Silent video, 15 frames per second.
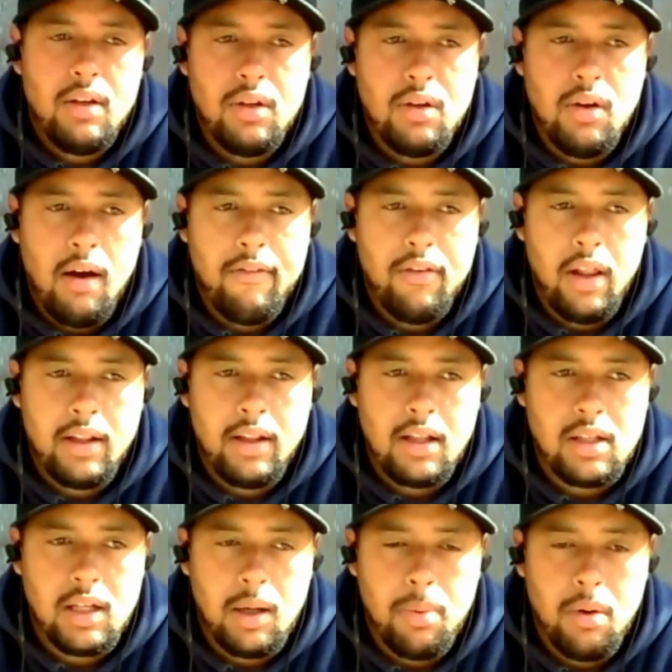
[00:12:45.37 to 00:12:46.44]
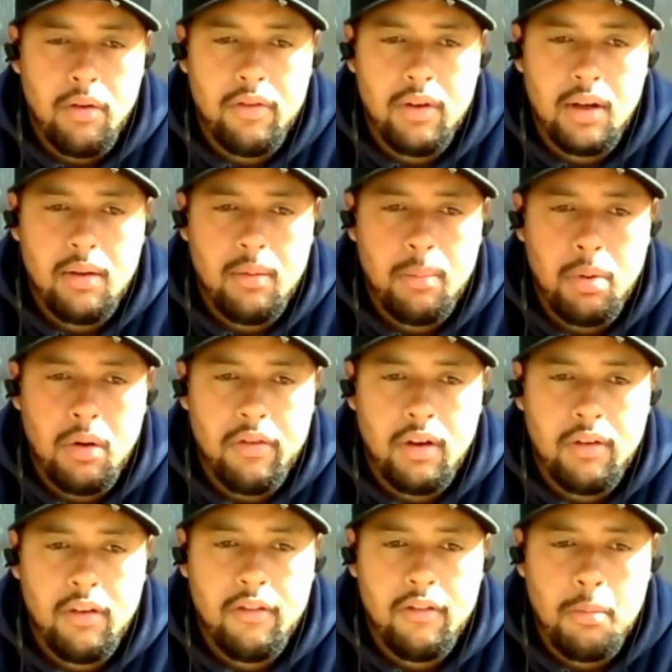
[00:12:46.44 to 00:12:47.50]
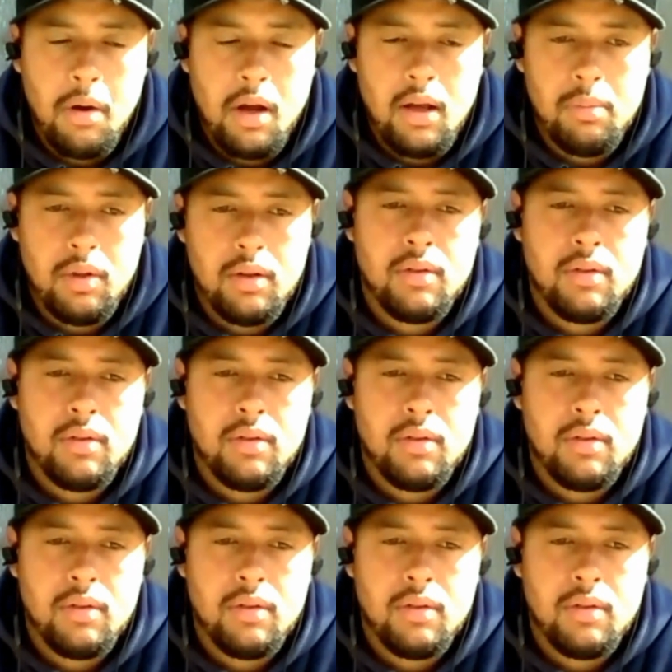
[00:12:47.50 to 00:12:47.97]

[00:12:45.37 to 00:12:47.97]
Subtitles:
I feel like that's like a perfect fit for Miami.